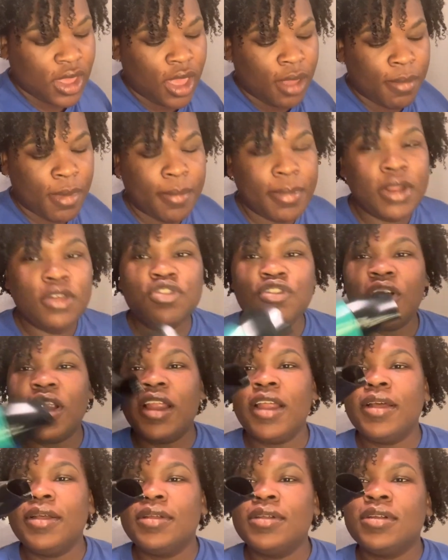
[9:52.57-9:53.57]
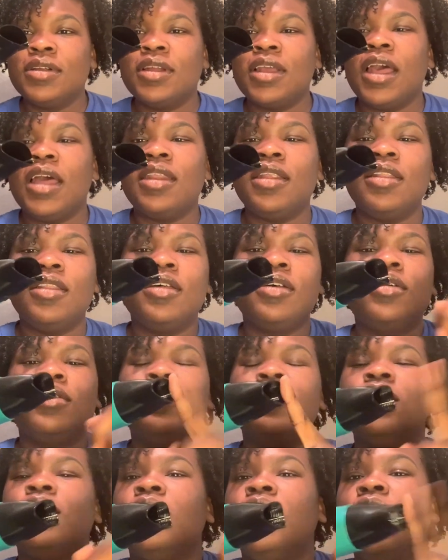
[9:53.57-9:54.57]
Got my blow dryer. Got the
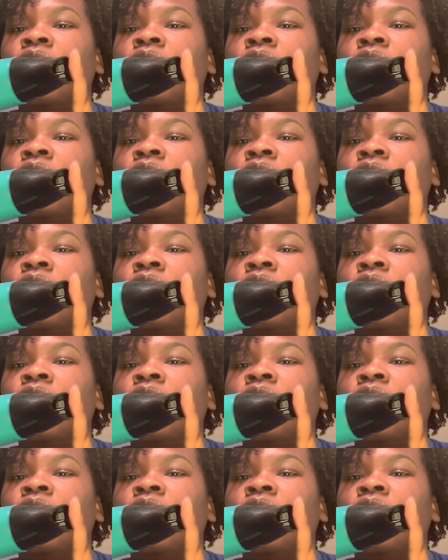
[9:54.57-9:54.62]
little